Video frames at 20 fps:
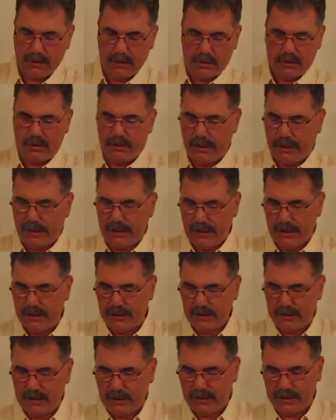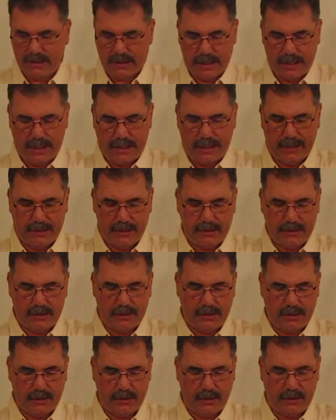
change the size.